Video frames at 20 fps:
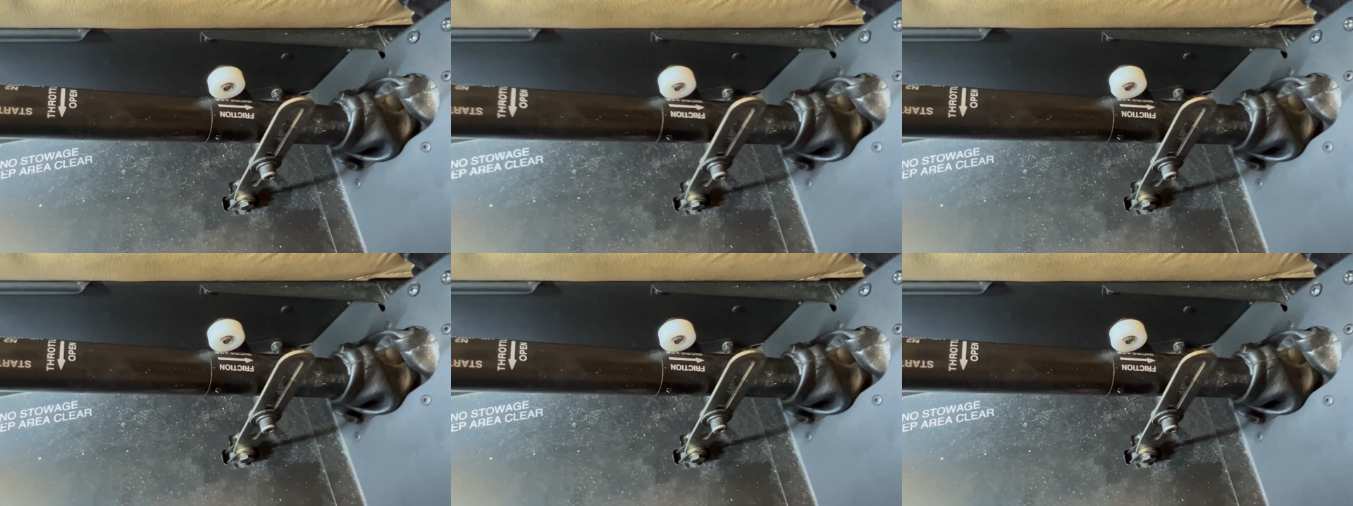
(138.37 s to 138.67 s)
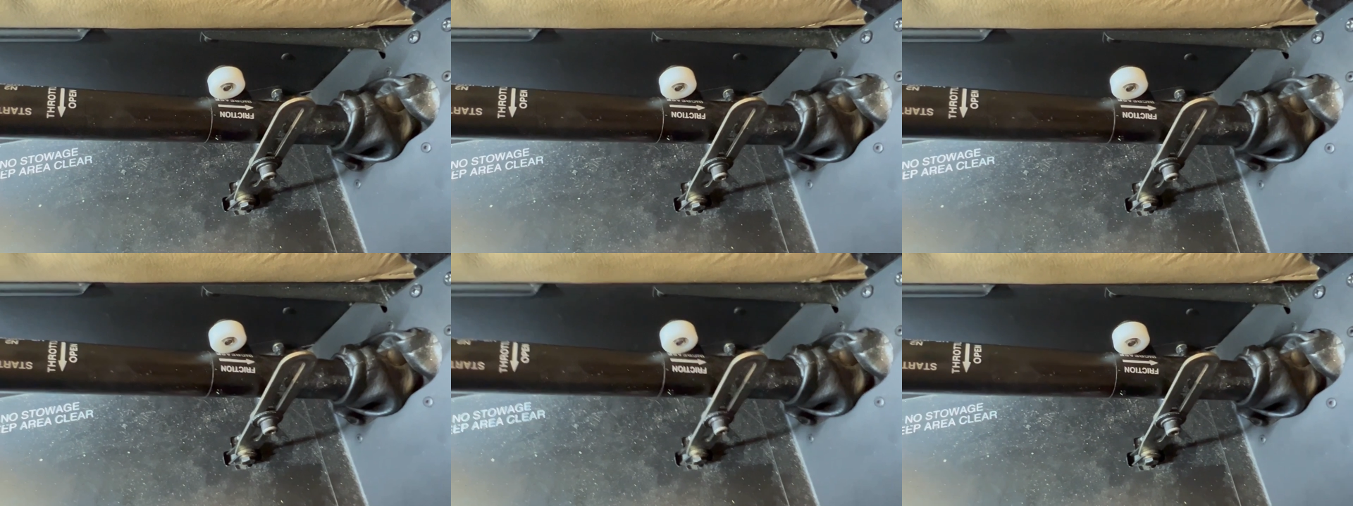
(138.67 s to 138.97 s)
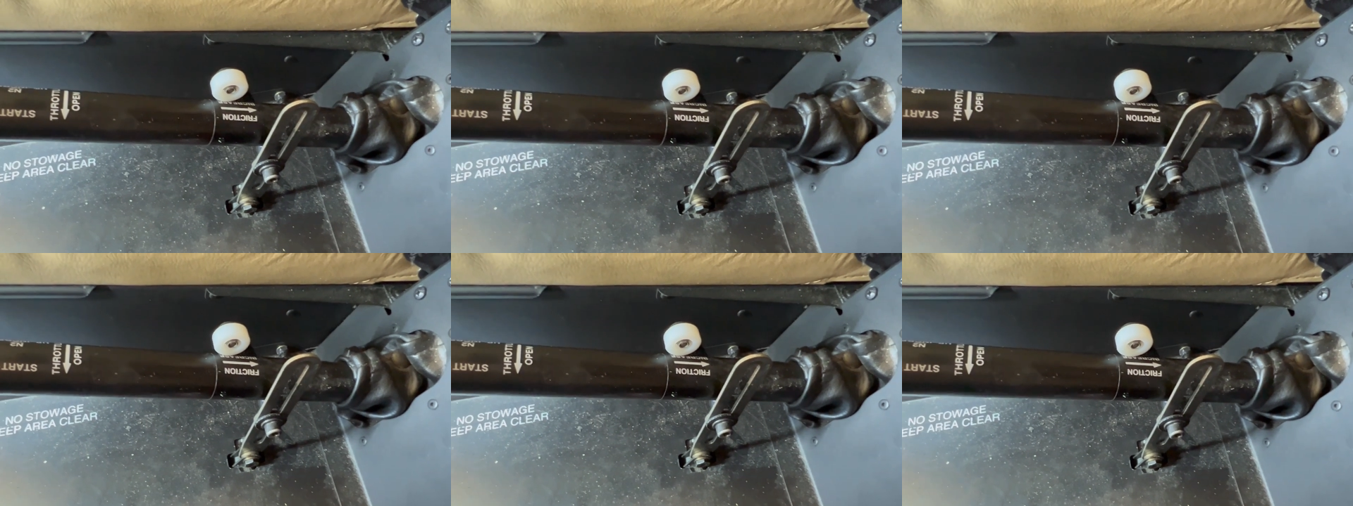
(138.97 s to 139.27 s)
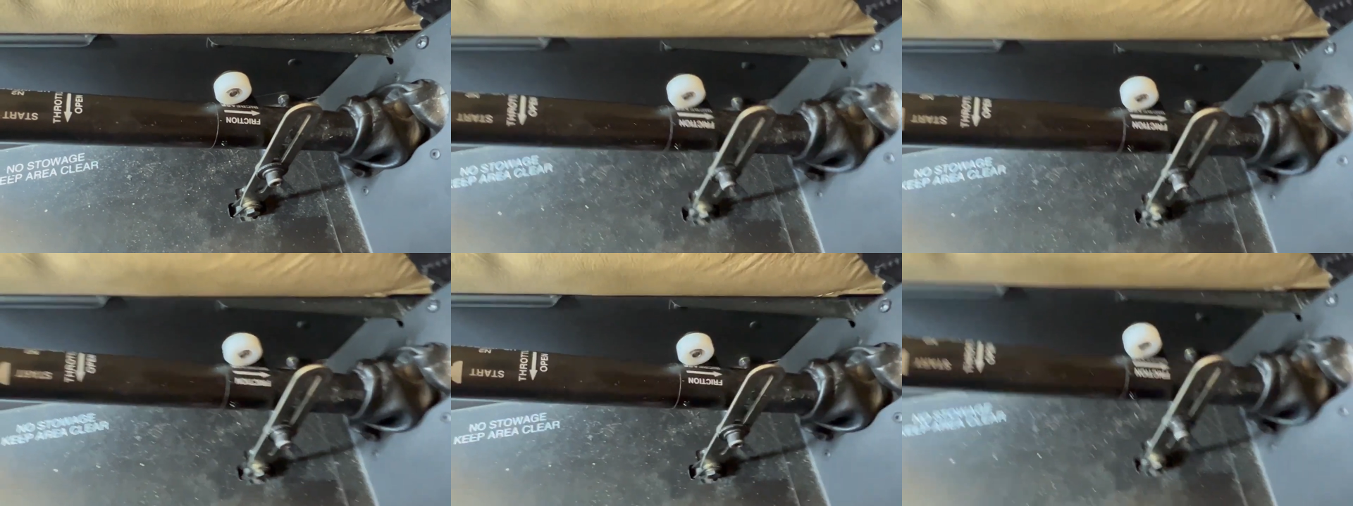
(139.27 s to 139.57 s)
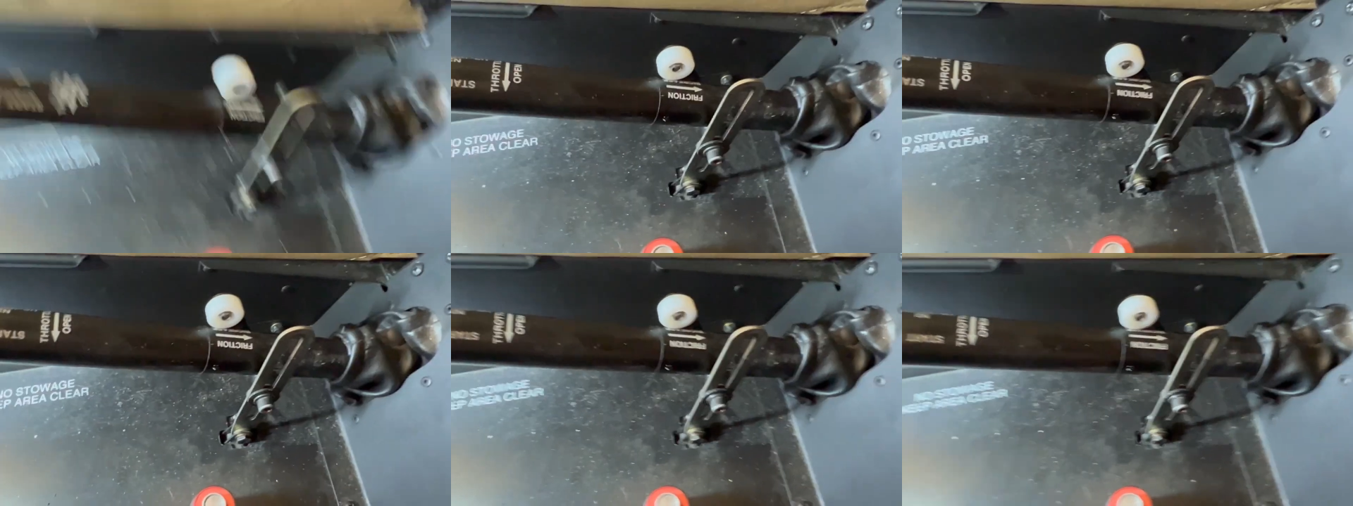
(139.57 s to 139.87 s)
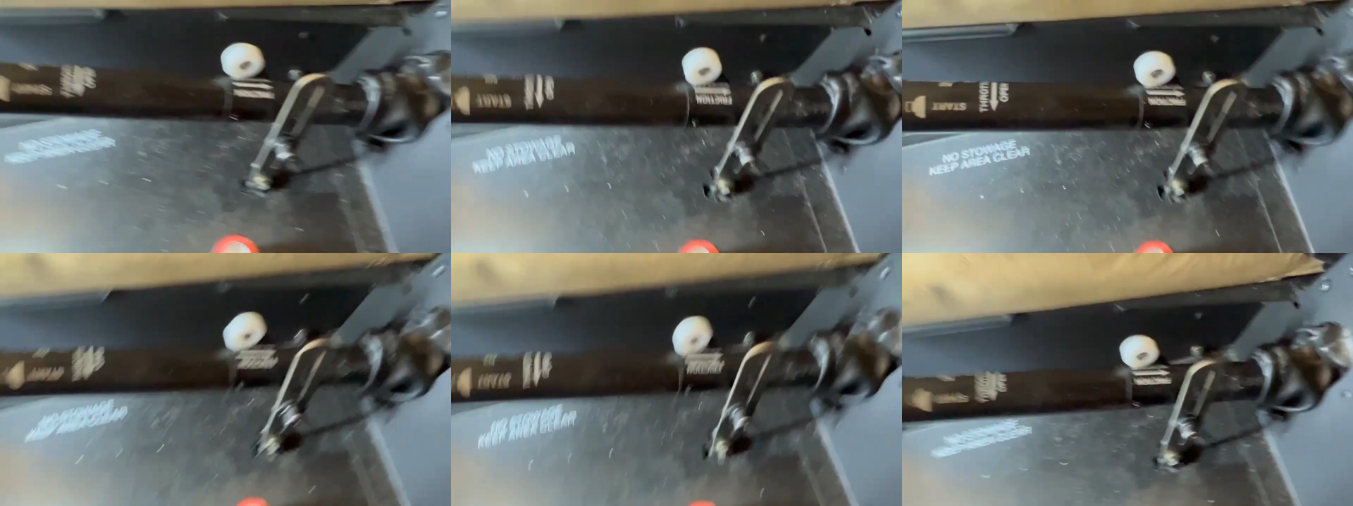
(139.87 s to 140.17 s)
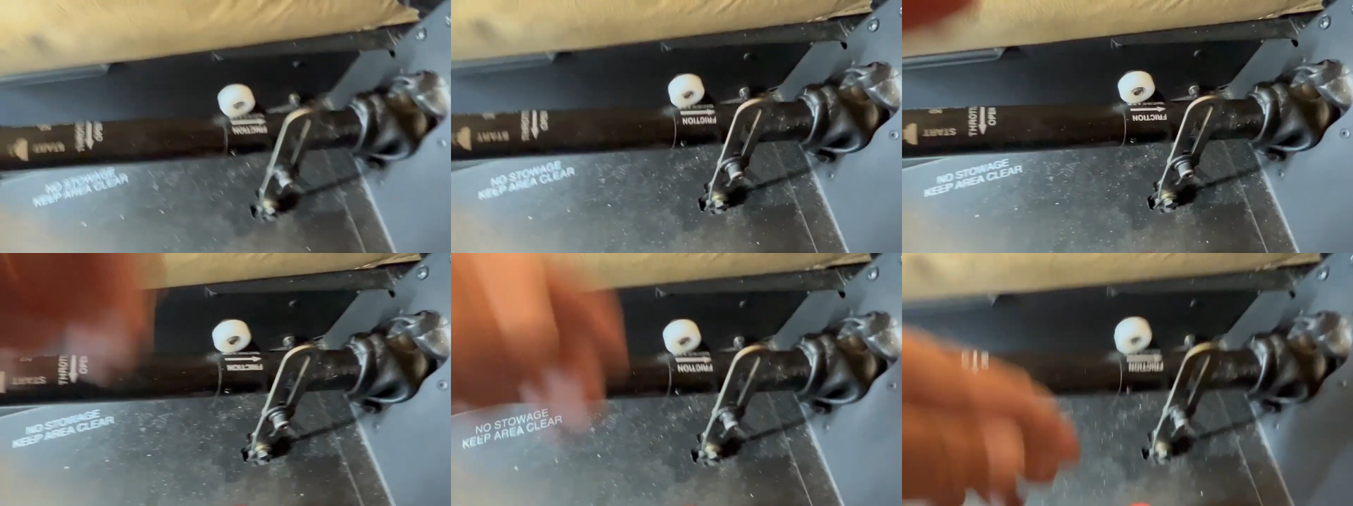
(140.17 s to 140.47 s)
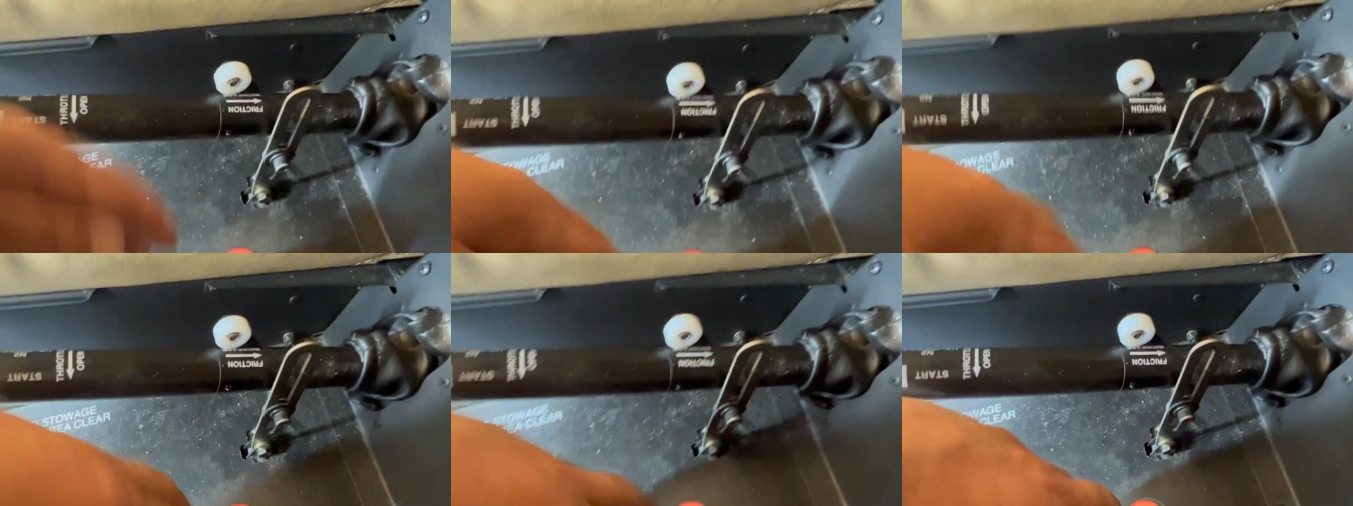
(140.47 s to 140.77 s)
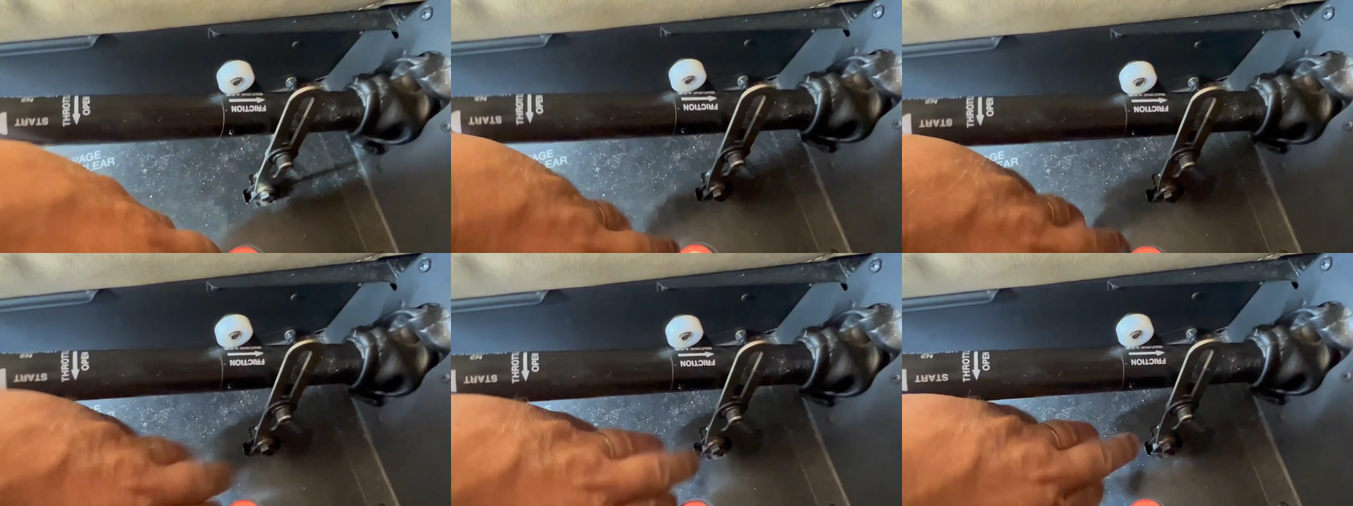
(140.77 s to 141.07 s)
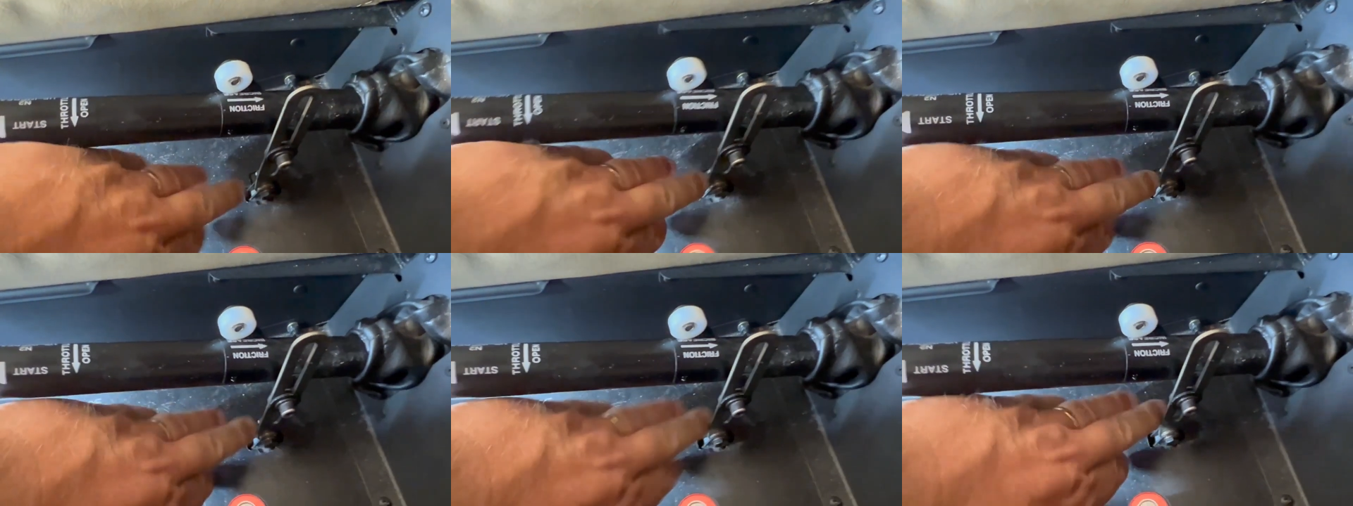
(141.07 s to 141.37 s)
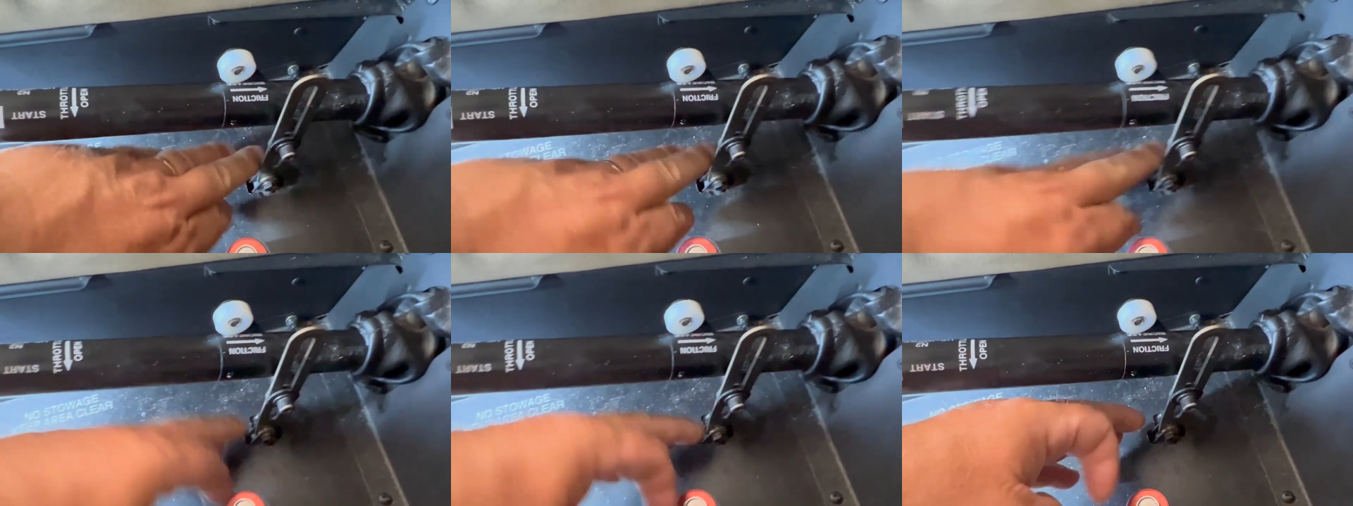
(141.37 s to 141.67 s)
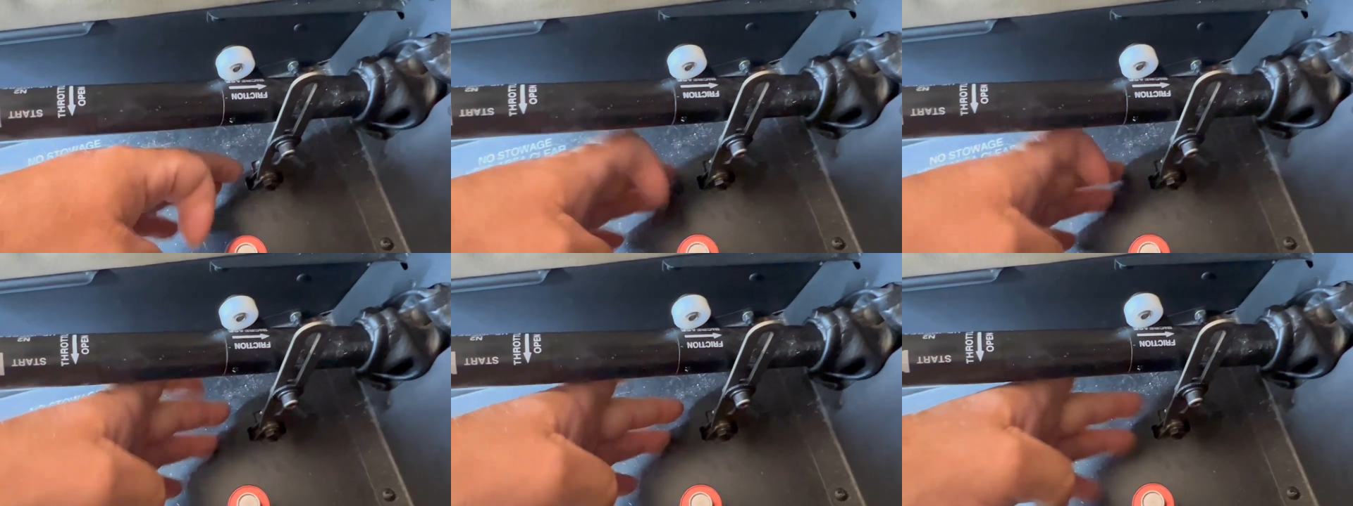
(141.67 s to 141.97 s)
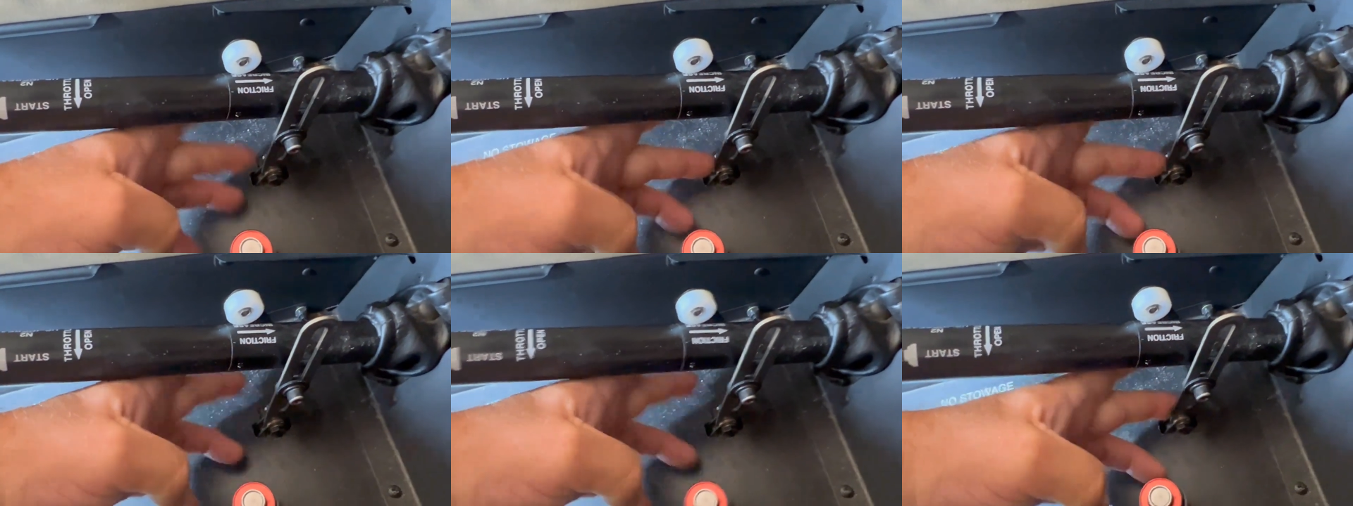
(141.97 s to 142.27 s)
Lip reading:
[unreadable: no face in view]